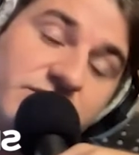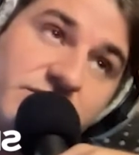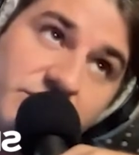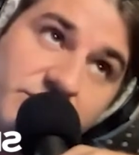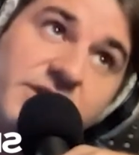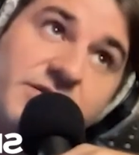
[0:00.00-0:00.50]

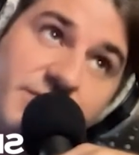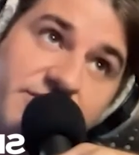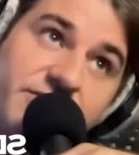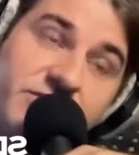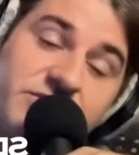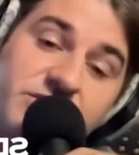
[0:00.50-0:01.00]
from like my
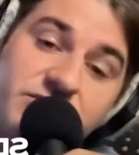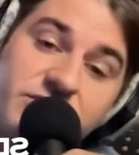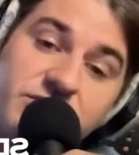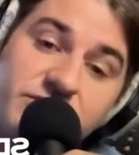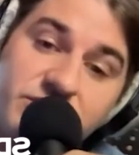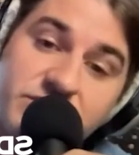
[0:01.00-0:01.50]
first year of
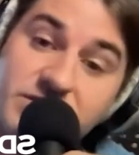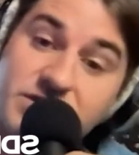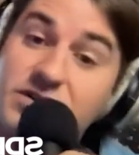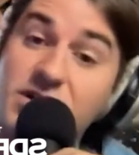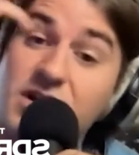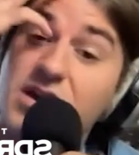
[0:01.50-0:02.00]
university,